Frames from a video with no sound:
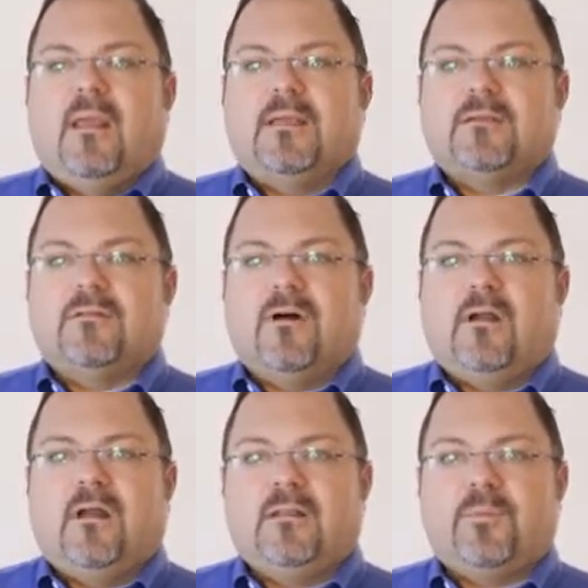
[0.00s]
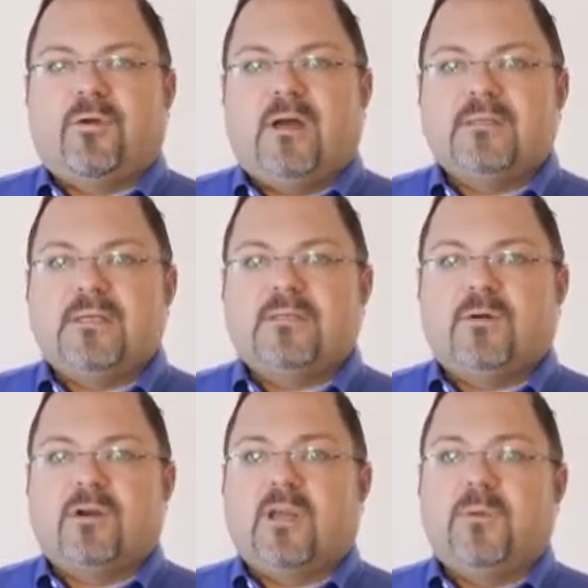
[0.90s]
It's a long, ugly process,
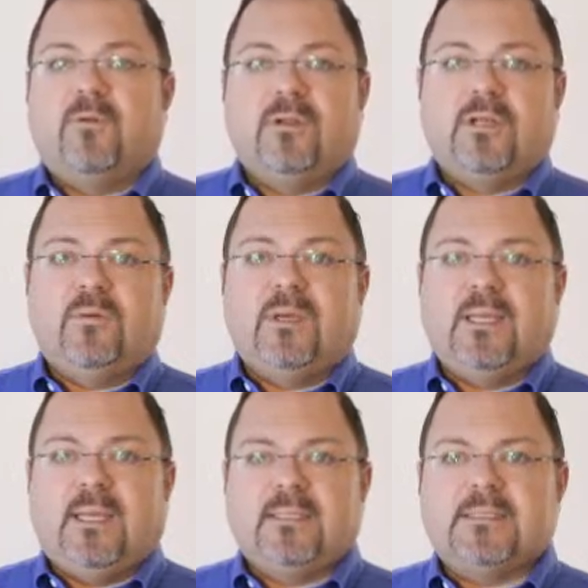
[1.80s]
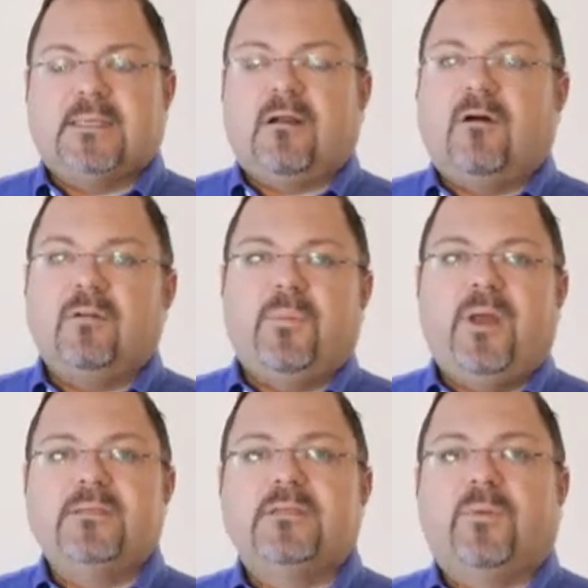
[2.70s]
or it can be really quick and easy. It all
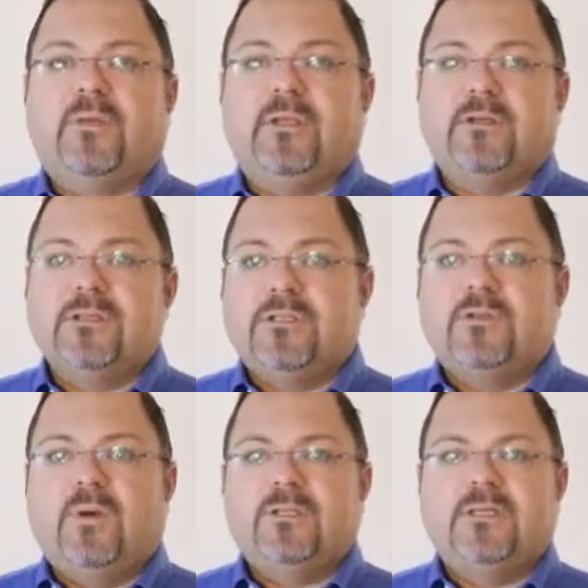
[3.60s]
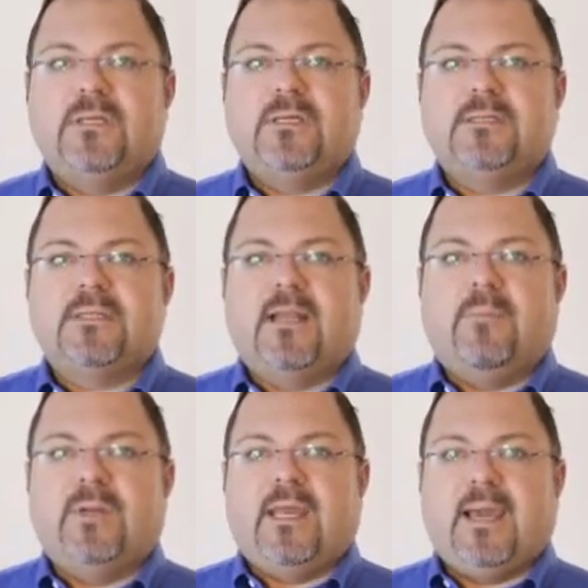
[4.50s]
depends on what your situation is and how
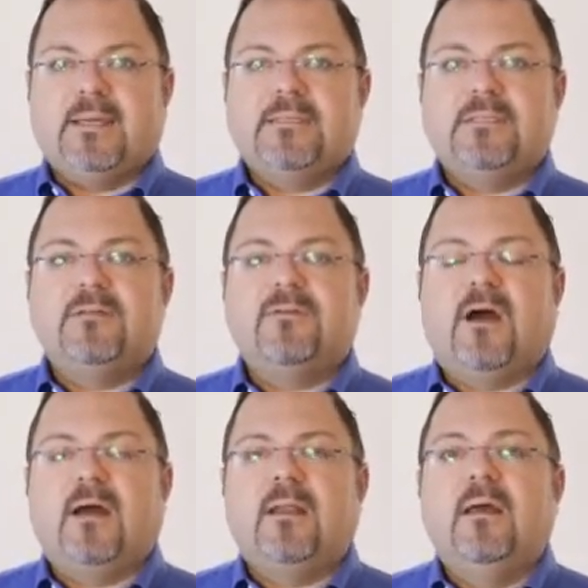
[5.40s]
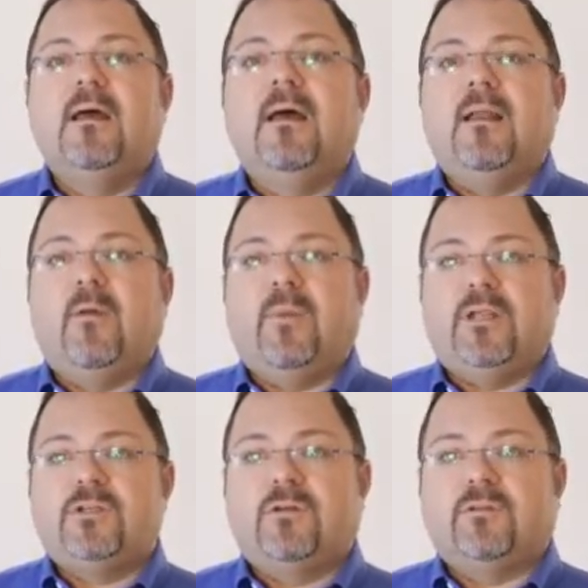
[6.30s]
many assets you've got and how many
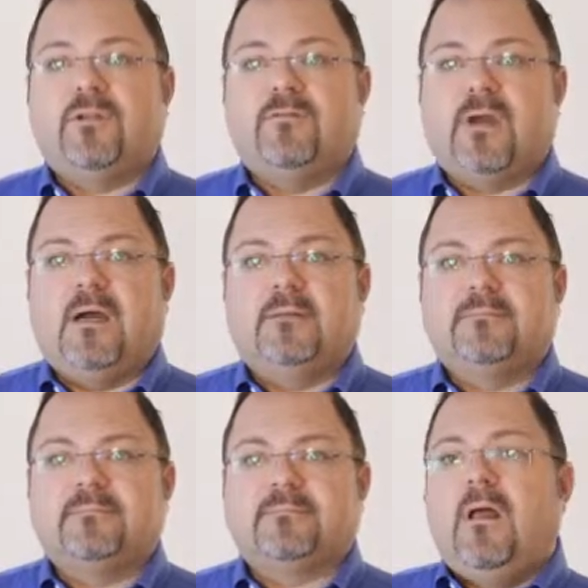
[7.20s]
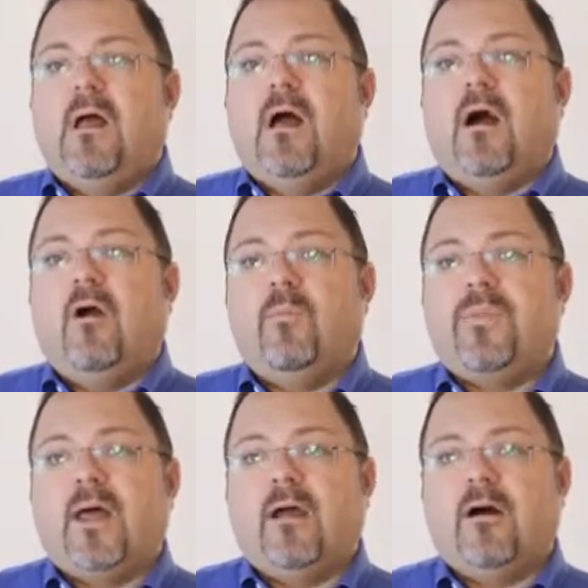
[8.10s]
children you've got. I hope
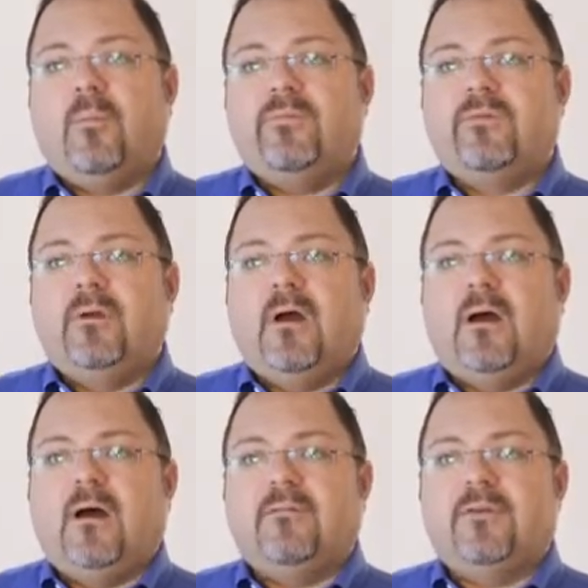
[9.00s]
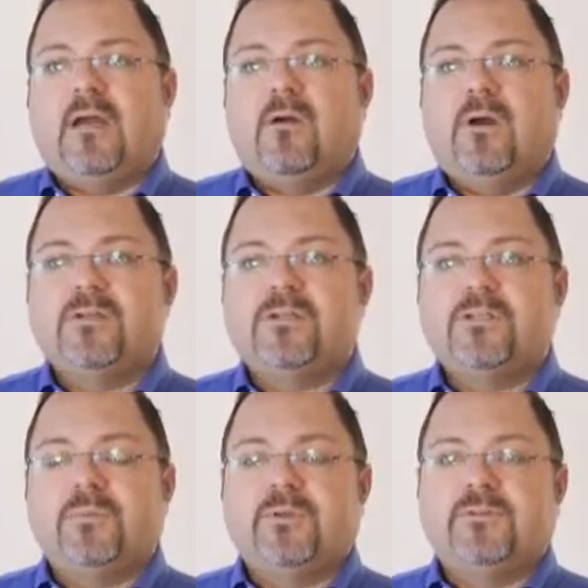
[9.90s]
that helps. If you've got
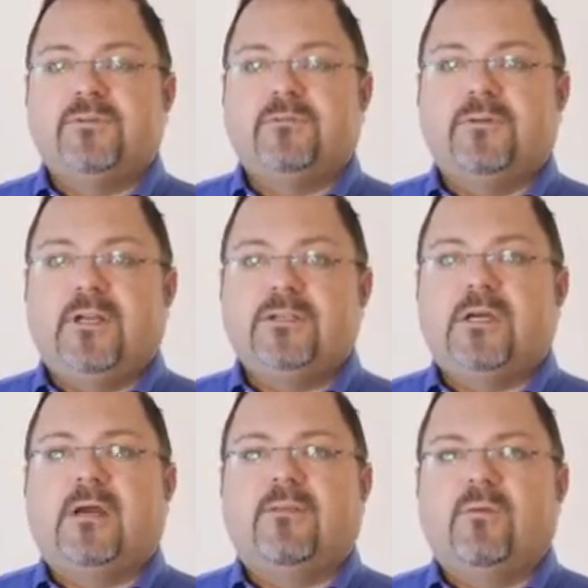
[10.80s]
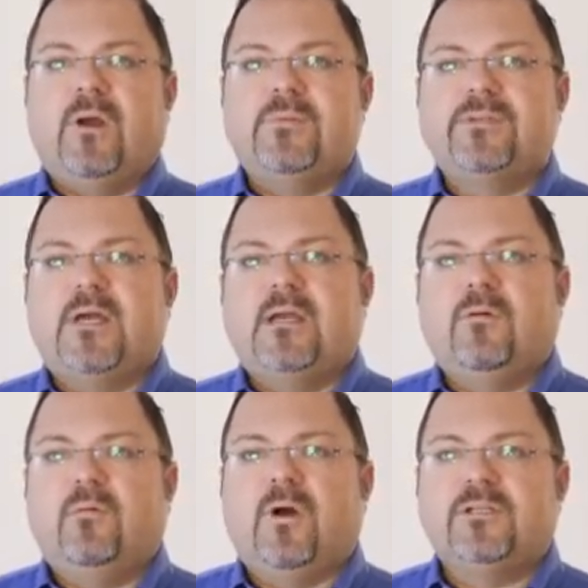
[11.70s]
questions, please feel free to check out the
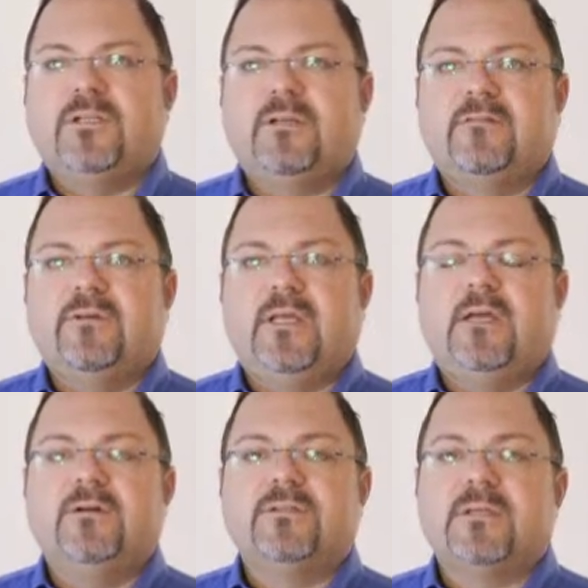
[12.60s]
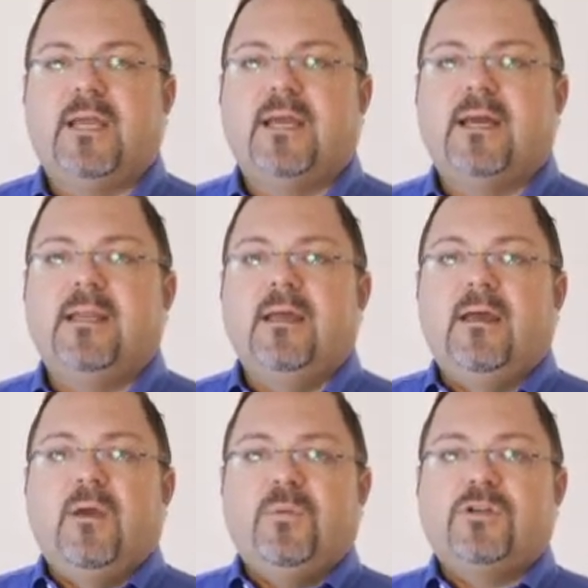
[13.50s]
website, watch the other videos, and
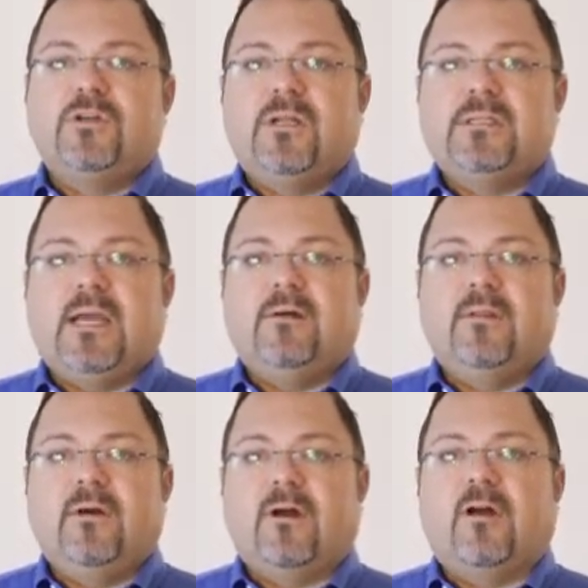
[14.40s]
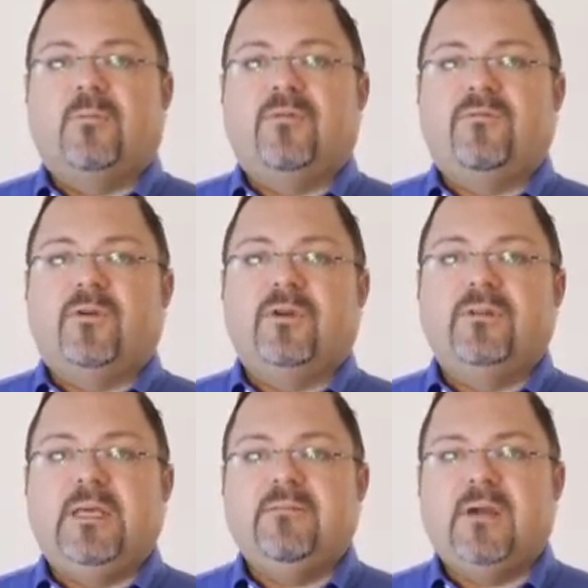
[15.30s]
be sure to download our Before You
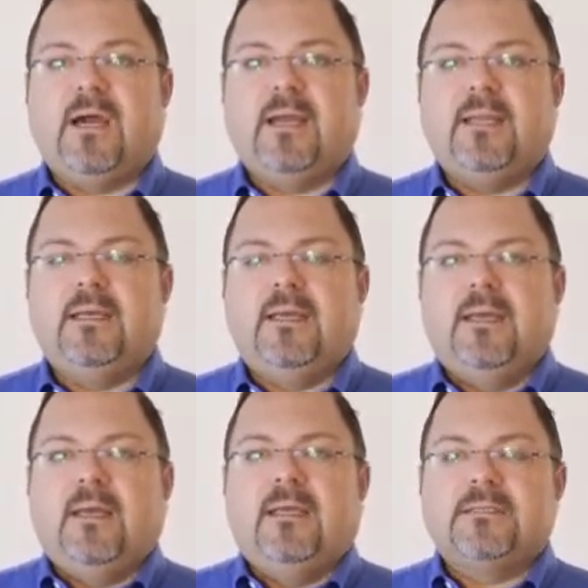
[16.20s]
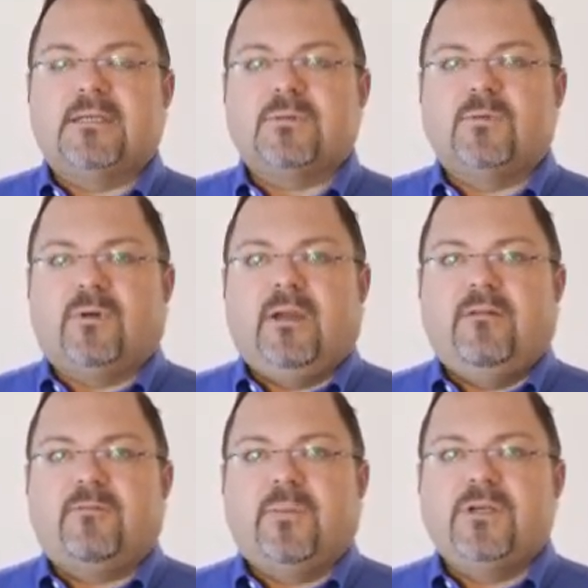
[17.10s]
Leave guide. It's got some great
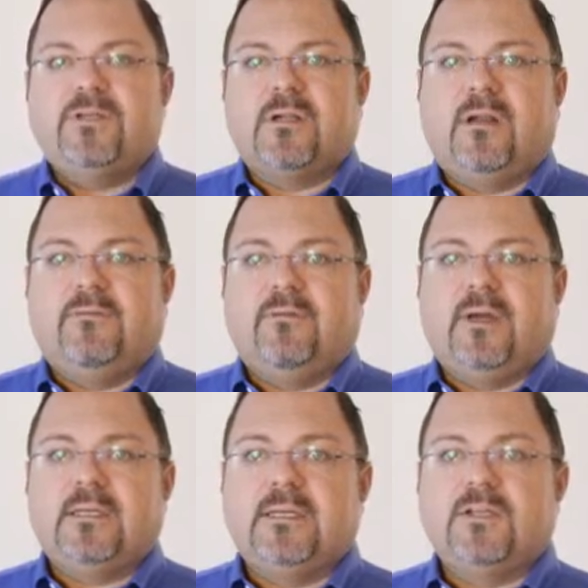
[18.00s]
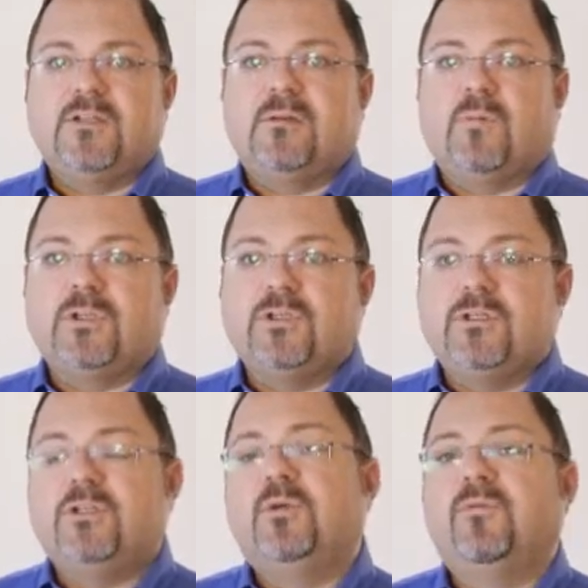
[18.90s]
information on if you've got kids and what you
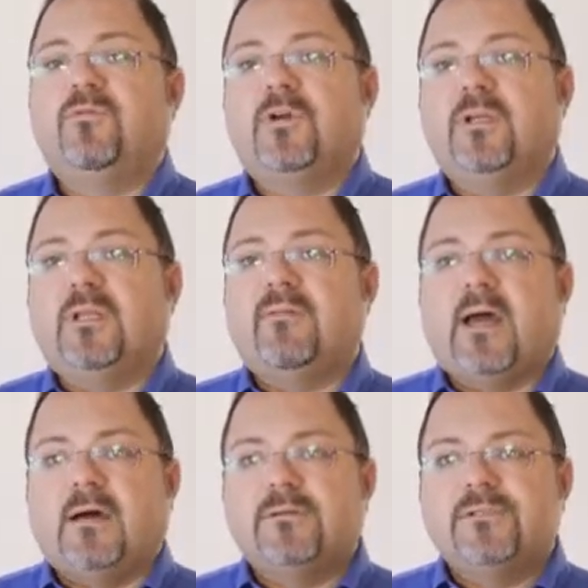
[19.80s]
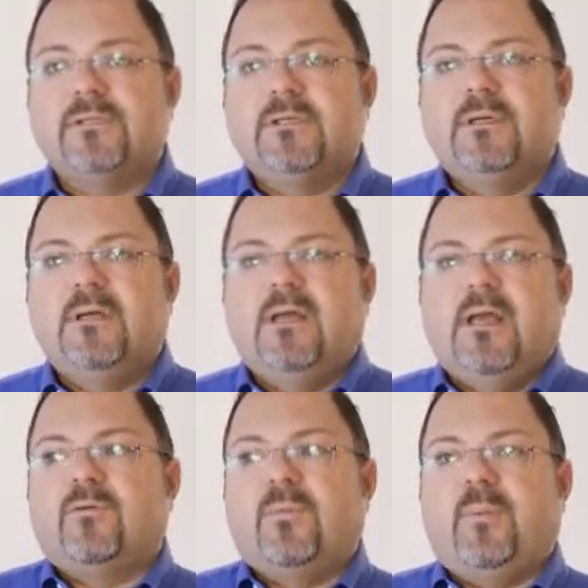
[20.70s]
should do before you leave the house.
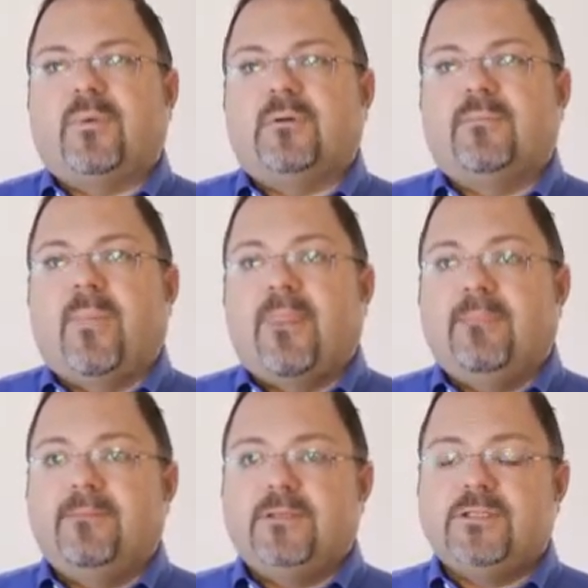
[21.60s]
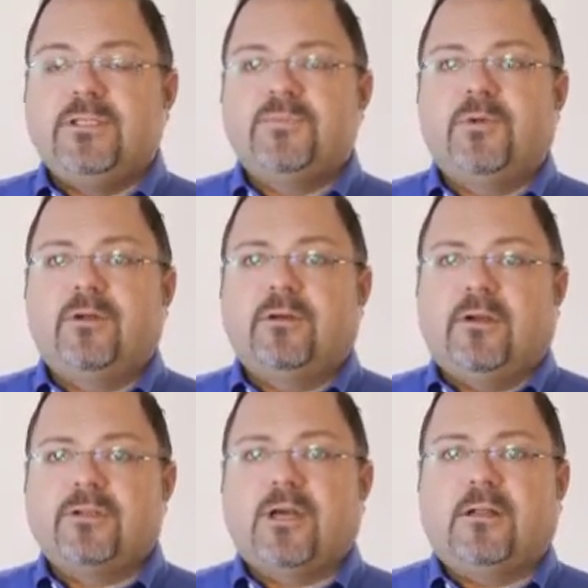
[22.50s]
Remember, a cheeseburger
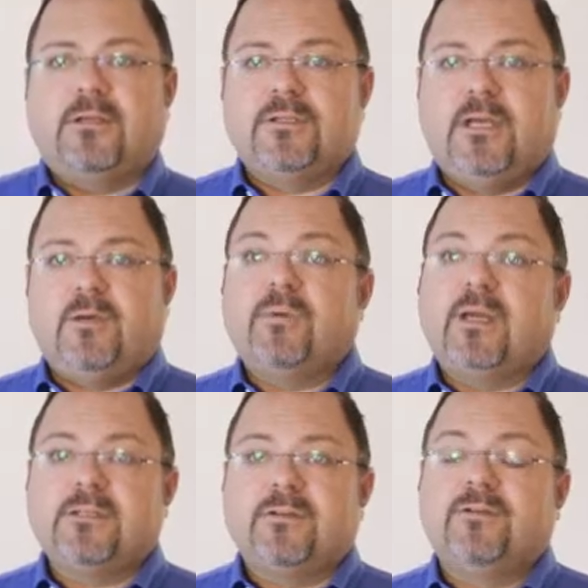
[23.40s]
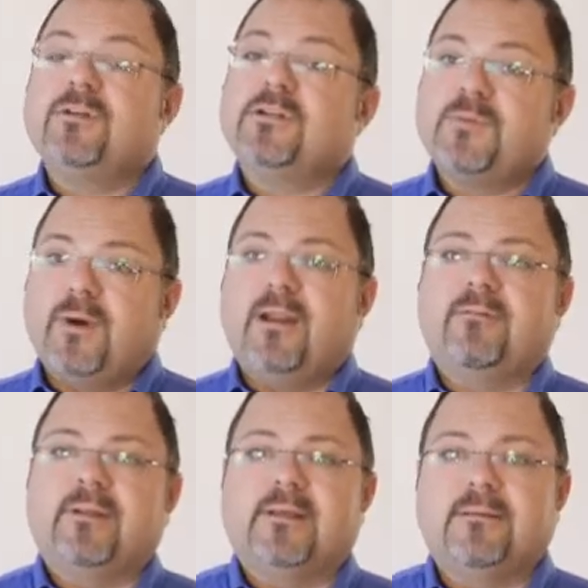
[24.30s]
and a chocolate shake will get you through just about
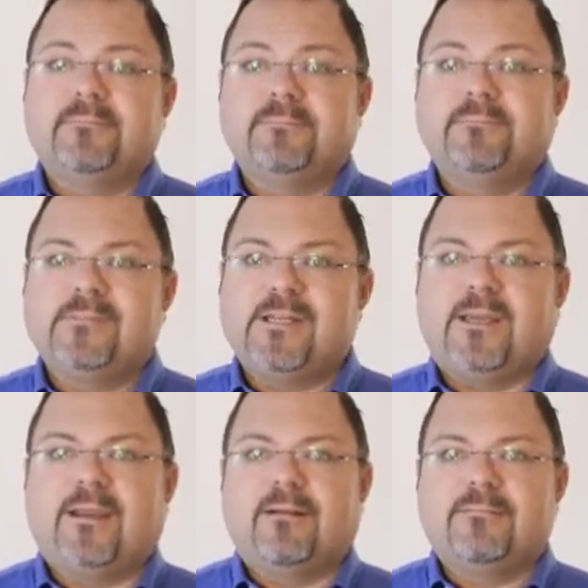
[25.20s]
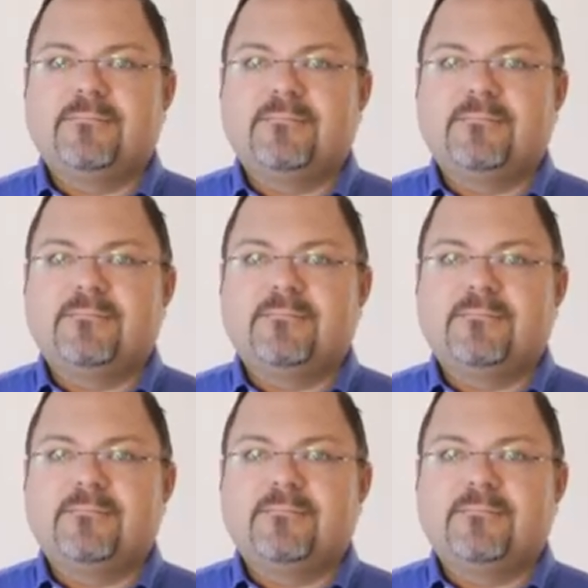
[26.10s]
everything. Take care.